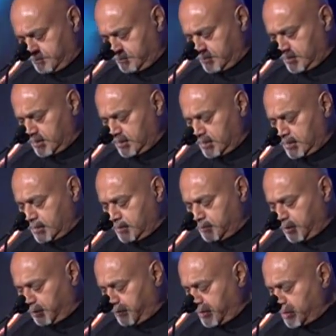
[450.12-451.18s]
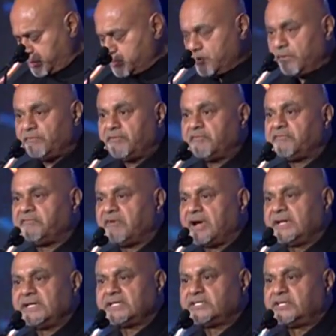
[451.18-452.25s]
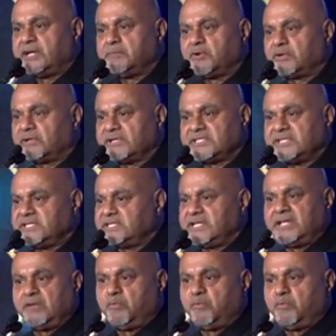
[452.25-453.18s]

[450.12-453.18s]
between two of the finest democracies in the world.